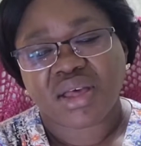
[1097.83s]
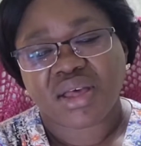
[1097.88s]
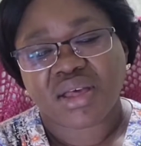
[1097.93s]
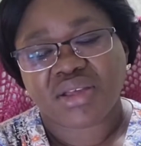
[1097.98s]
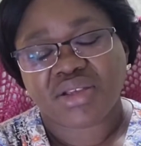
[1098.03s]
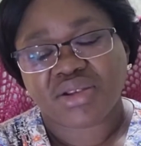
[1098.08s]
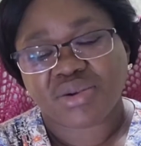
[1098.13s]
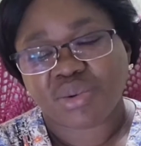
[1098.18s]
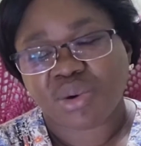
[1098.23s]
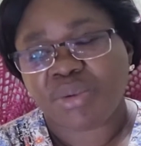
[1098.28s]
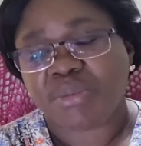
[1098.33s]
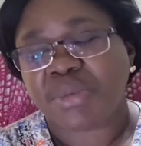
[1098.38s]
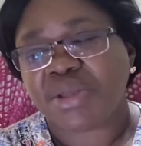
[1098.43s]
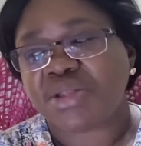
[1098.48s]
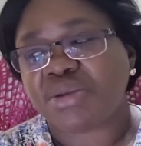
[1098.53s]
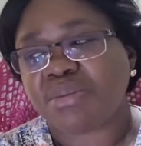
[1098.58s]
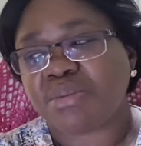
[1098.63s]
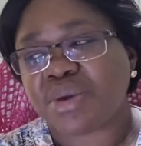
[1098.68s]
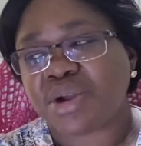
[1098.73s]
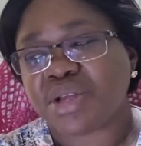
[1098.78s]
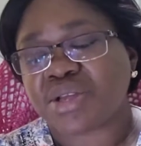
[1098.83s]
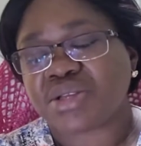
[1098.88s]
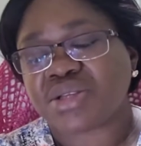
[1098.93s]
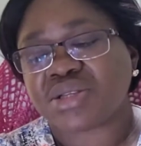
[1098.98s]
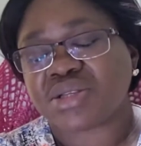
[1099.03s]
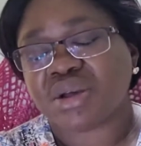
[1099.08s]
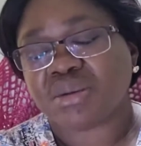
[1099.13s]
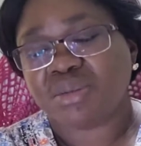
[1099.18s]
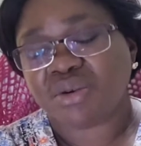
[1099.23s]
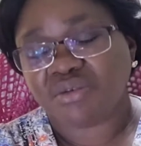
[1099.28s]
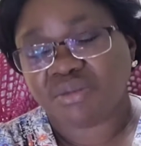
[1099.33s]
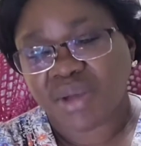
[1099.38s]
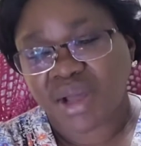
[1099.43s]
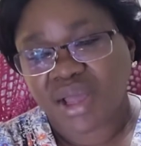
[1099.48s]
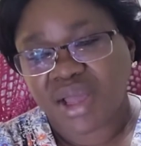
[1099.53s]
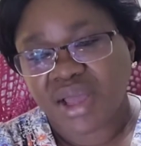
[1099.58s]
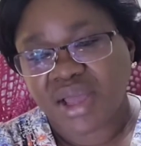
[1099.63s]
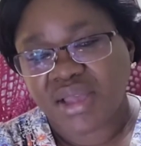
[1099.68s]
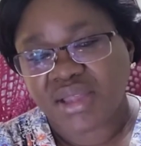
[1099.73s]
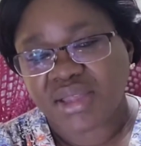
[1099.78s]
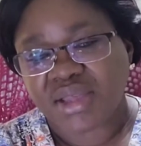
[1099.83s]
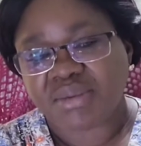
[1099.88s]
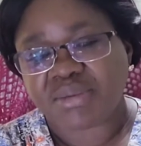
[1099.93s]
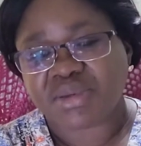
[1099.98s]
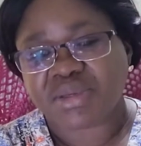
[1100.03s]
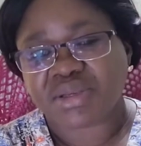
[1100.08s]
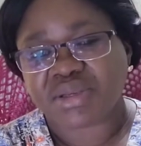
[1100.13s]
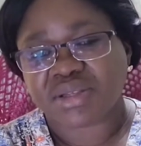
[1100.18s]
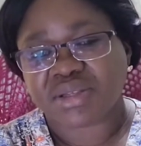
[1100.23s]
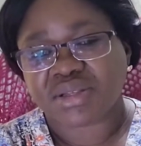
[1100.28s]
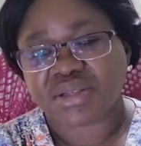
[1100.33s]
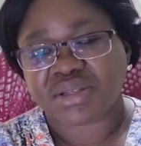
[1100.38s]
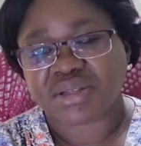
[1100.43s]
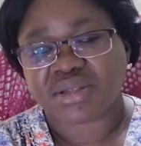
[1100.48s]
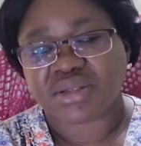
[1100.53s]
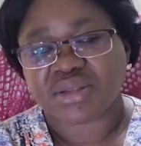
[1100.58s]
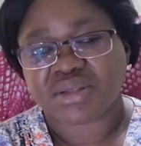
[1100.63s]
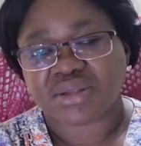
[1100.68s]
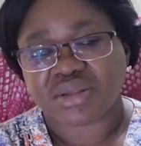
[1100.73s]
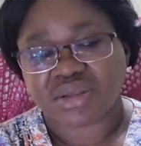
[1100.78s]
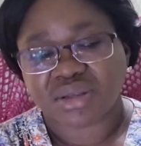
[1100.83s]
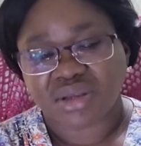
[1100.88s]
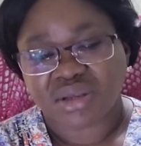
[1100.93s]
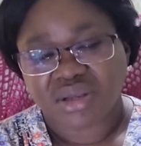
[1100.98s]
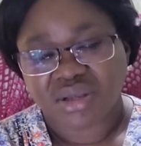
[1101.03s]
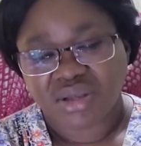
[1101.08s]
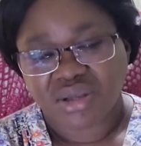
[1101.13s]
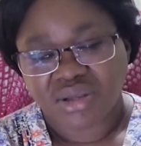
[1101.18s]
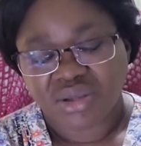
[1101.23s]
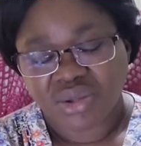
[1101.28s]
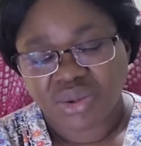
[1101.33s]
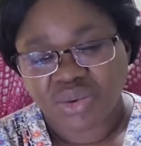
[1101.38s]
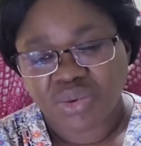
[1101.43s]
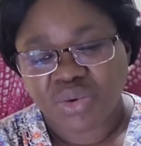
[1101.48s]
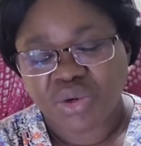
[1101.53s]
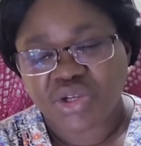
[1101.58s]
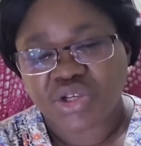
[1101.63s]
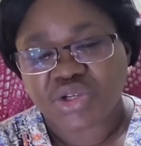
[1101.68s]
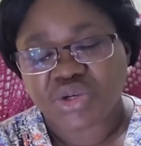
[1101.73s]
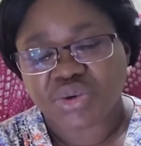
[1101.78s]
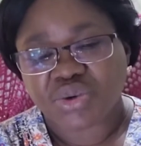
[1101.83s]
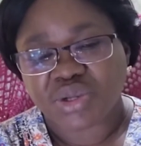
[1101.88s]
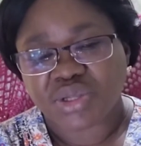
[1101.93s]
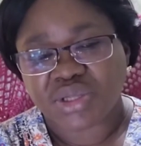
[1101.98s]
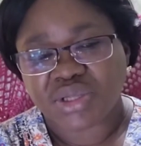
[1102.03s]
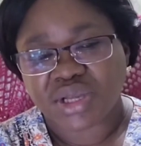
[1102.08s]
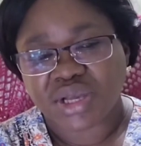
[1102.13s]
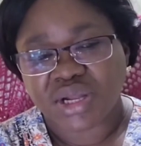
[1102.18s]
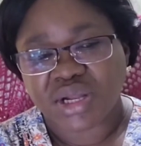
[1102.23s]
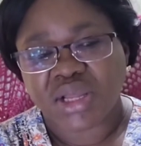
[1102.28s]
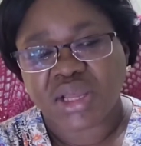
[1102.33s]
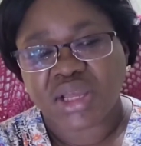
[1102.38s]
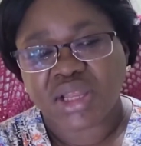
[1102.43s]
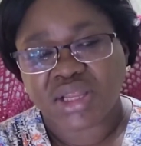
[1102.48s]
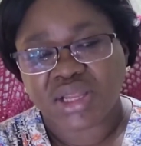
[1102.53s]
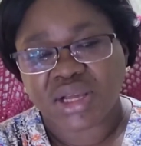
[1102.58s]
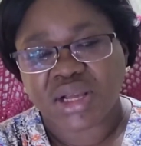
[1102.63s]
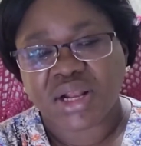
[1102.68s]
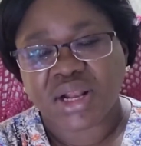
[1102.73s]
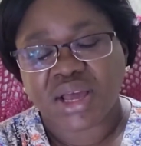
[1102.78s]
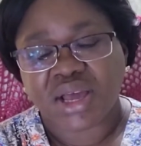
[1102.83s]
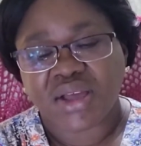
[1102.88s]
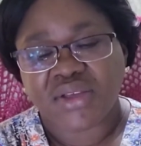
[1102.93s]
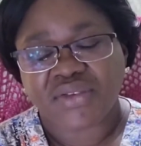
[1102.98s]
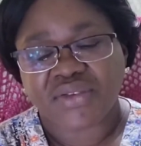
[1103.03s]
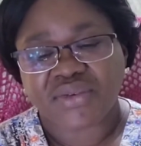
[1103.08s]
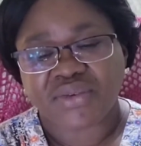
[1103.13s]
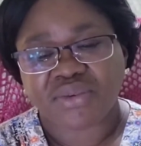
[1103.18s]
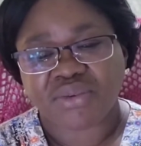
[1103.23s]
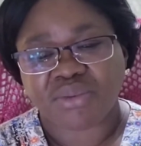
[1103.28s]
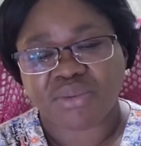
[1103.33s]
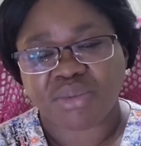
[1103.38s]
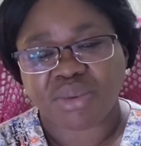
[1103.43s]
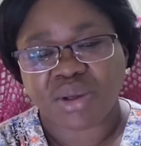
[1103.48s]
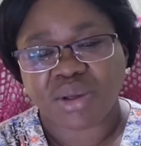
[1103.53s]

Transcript: She want me to bring some of my items and do a show and tell in the classroom.